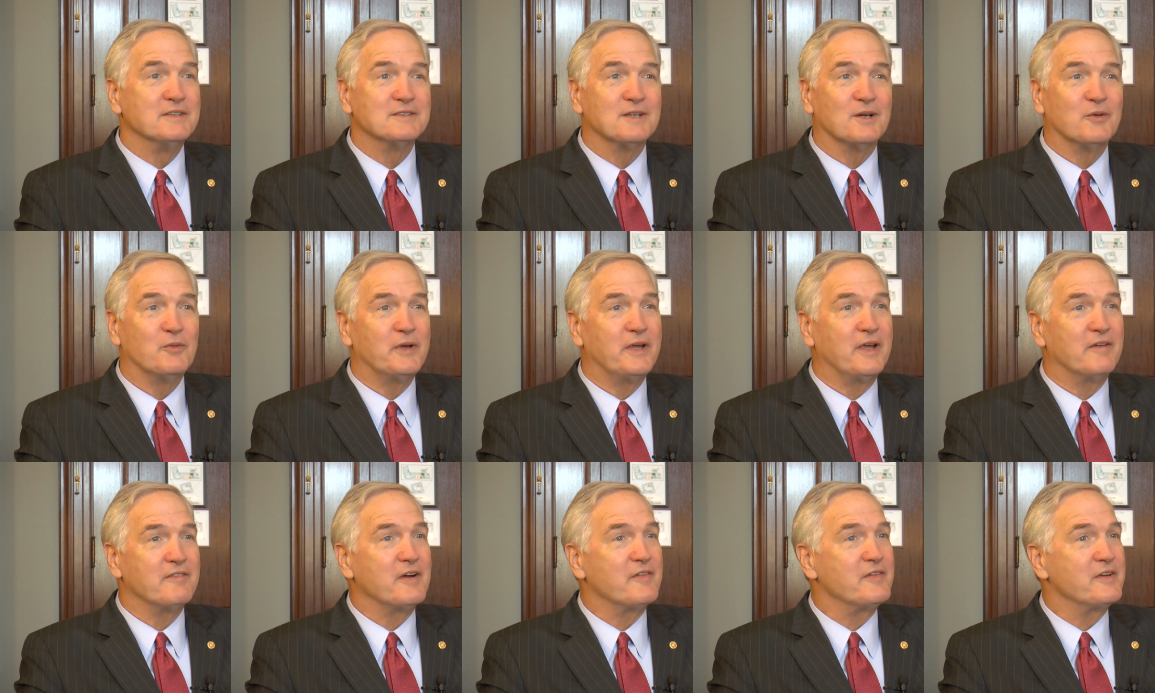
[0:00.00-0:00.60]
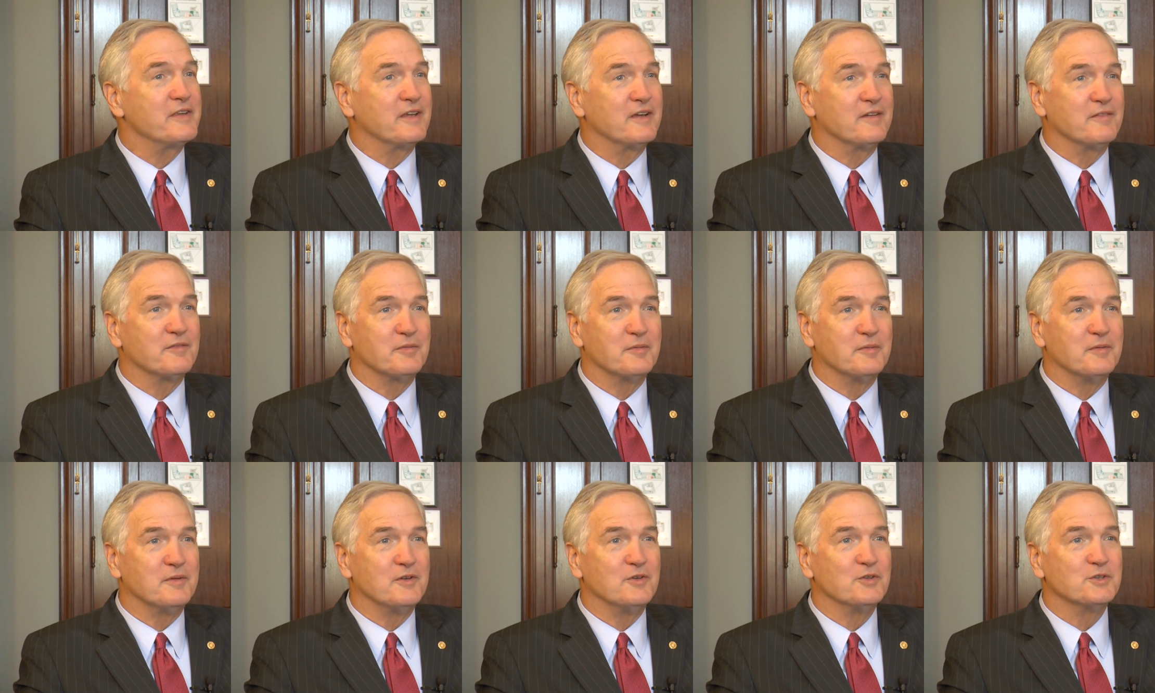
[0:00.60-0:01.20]
So we have everything
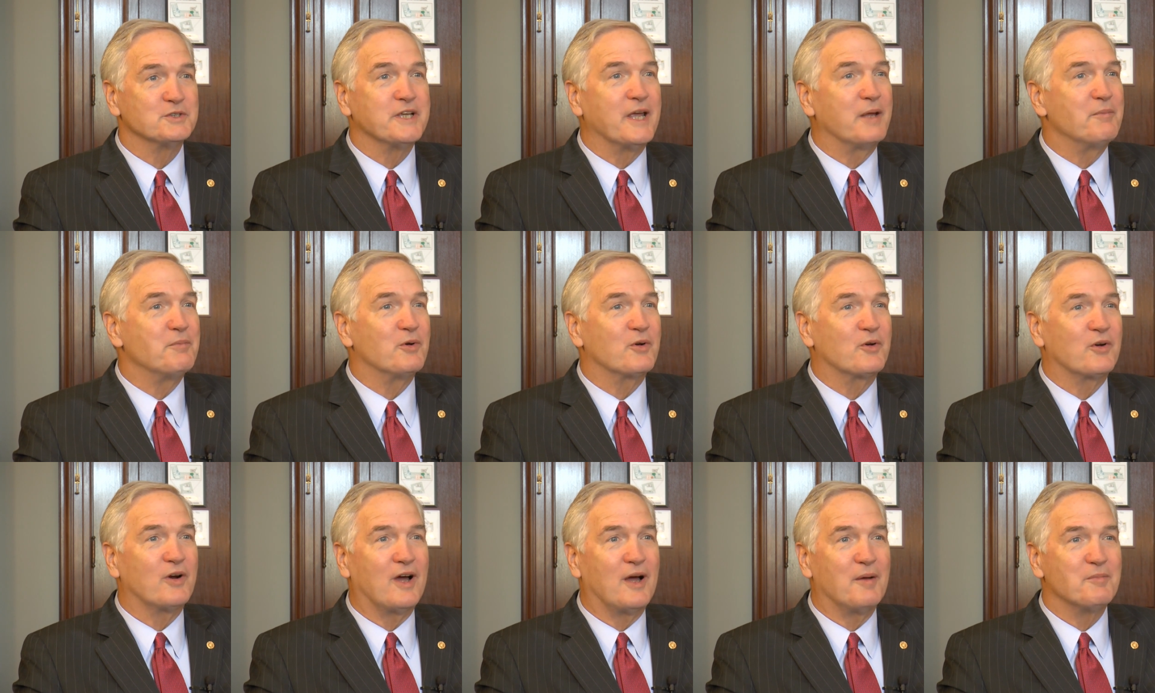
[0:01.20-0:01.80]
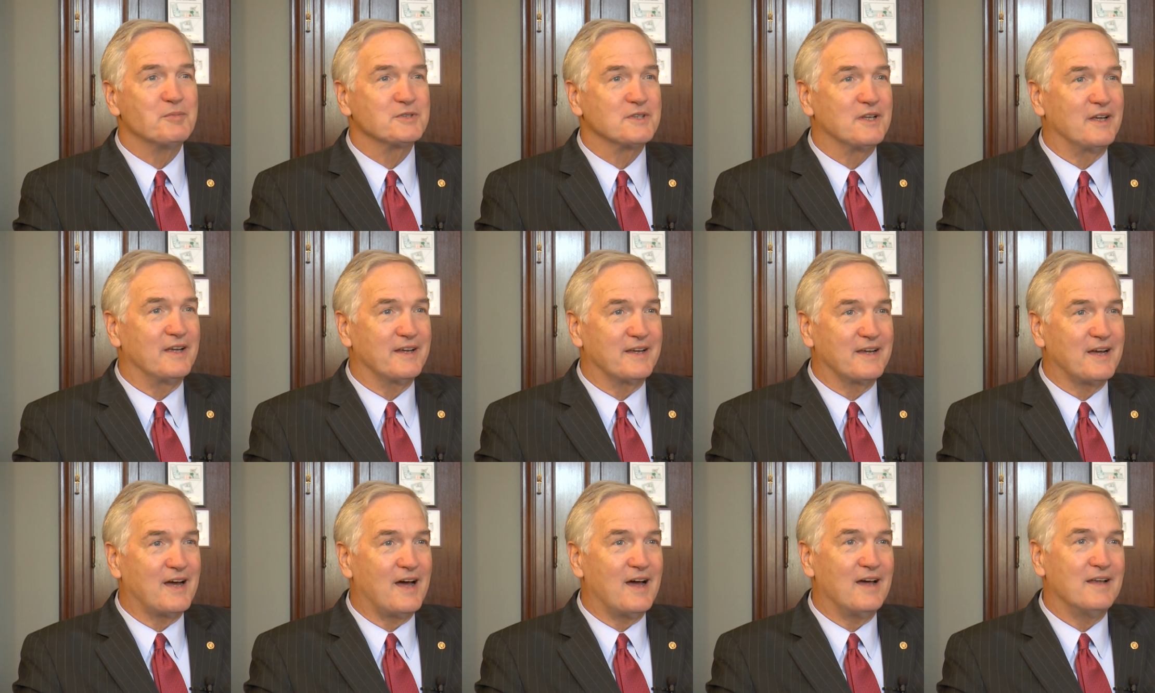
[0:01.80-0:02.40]
from your staple crops
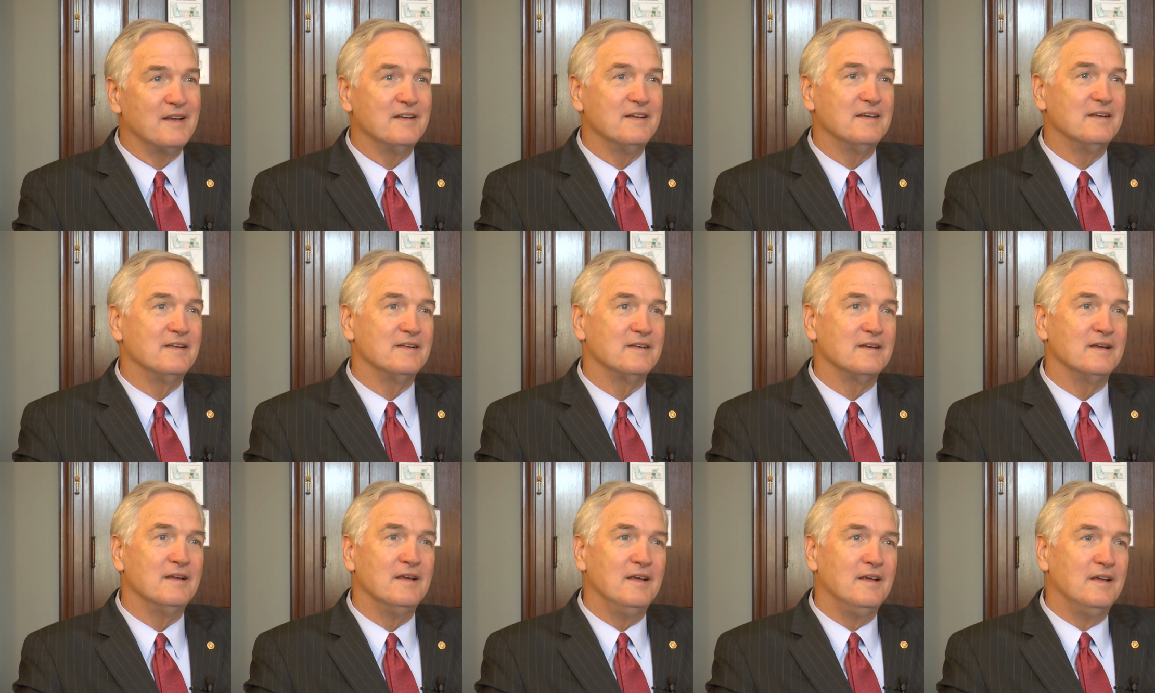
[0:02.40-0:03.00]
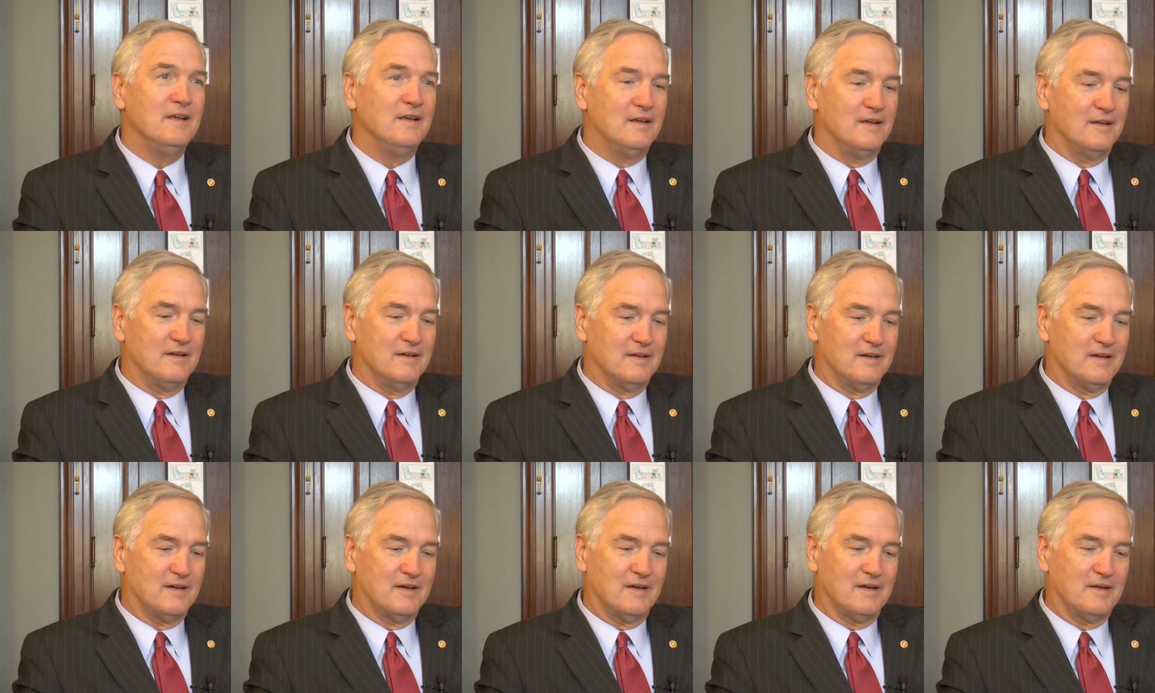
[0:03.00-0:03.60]
like cotton and
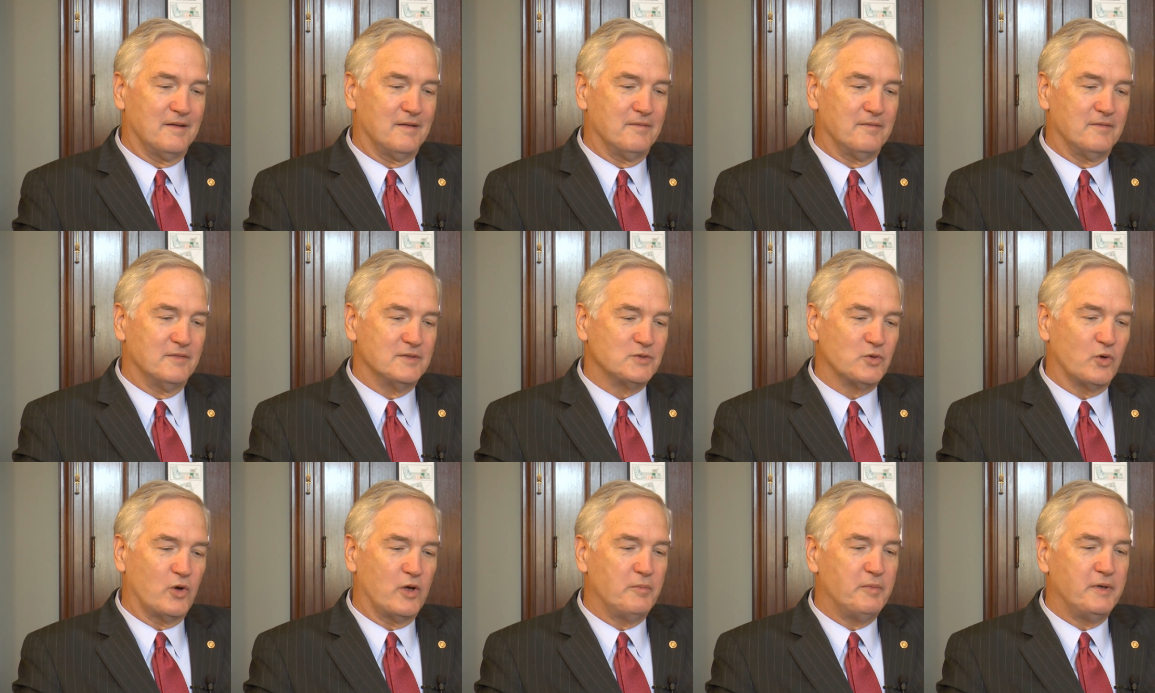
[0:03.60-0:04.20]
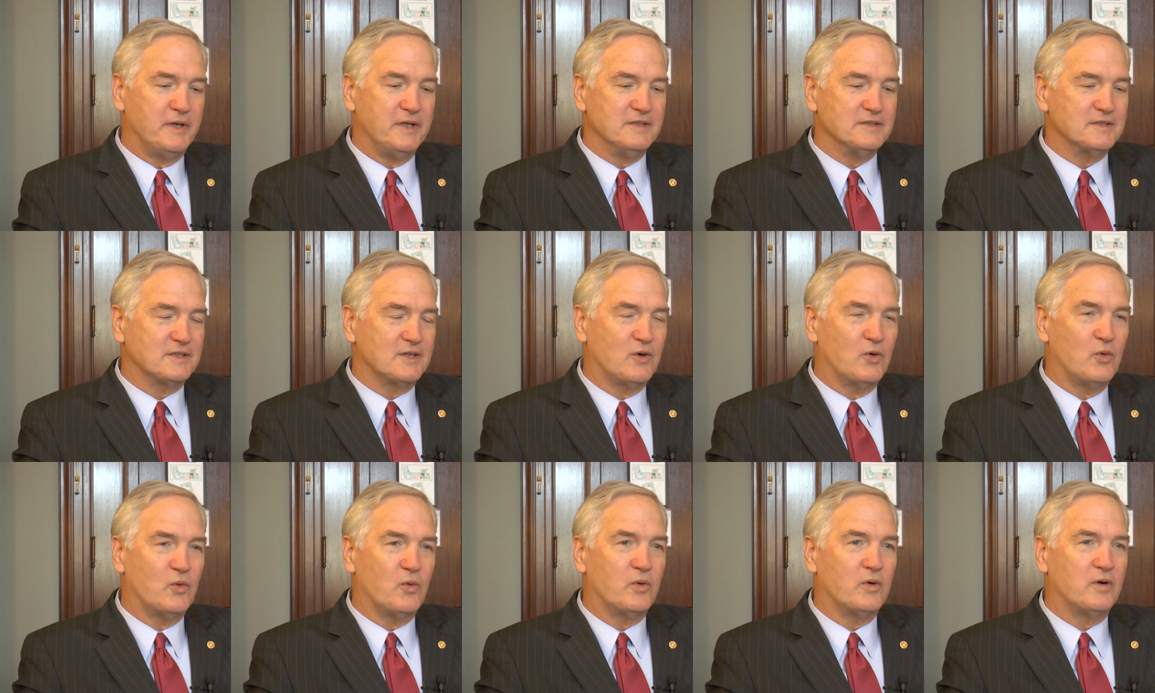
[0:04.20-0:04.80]
uh, soybeans,
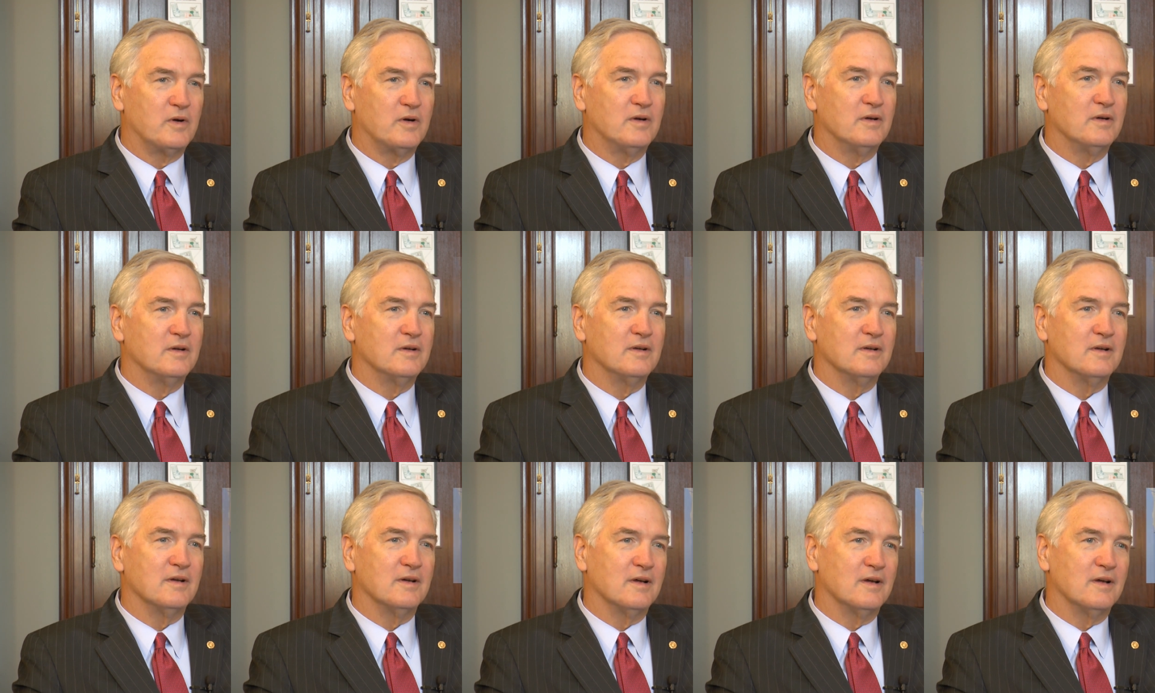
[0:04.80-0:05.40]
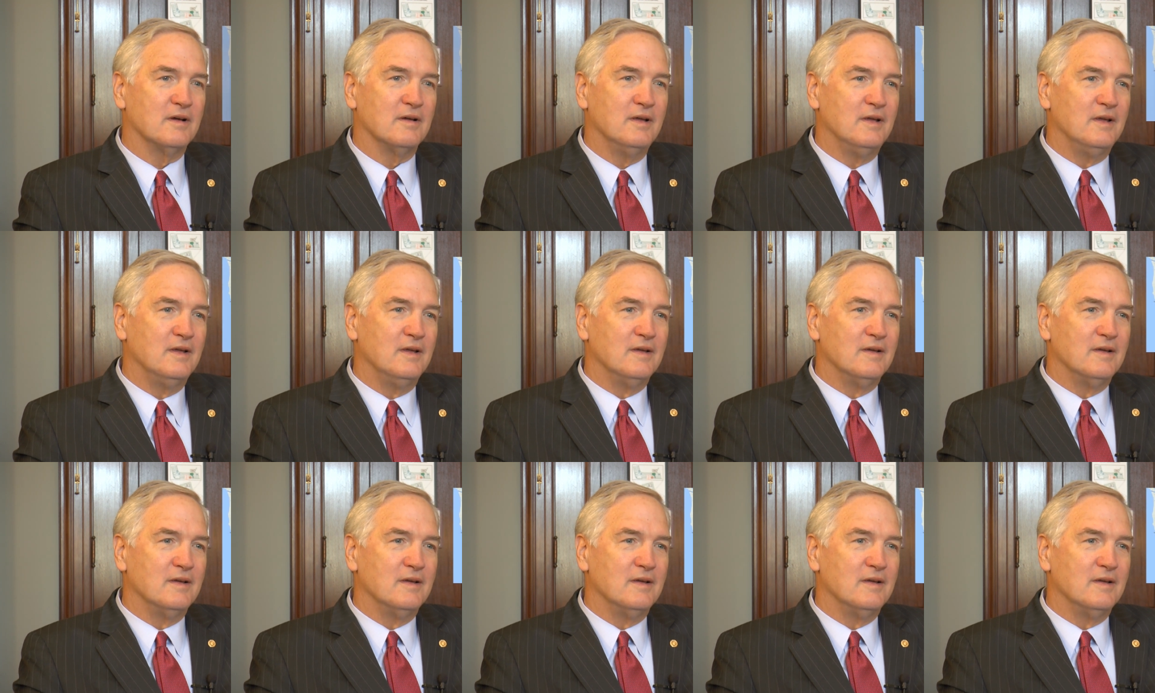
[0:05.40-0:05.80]
corn, uh,